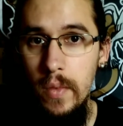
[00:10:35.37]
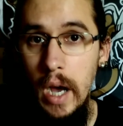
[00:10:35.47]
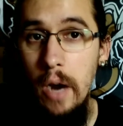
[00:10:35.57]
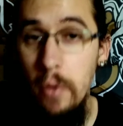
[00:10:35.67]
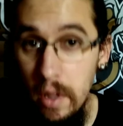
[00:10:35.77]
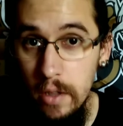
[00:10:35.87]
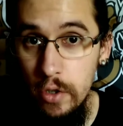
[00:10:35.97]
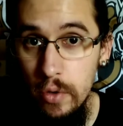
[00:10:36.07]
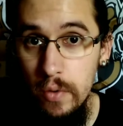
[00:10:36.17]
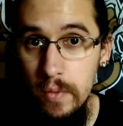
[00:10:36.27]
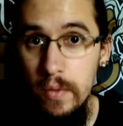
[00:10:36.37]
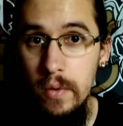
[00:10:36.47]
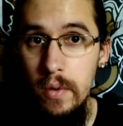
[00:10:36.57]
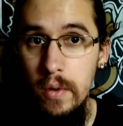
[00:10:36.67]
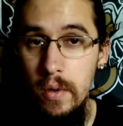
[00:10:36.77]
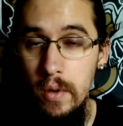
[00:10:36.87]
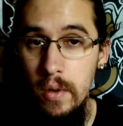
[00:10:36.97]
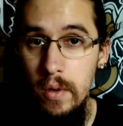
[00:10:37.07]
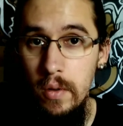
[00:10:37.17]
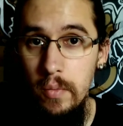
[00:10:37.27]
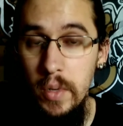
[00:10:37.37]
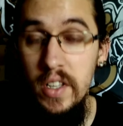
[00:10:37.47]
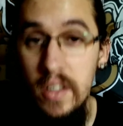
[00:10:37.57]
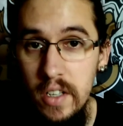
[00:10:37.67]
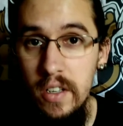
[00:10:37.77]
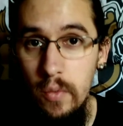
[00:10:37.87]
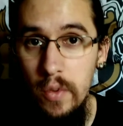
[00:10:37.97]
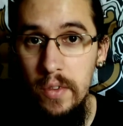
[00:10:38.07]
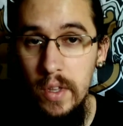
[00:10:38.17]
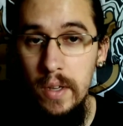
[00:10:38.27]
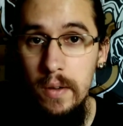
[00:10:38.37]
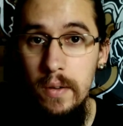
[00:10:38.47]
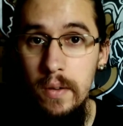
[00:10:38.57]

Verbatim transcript: I really do. But understand one thing.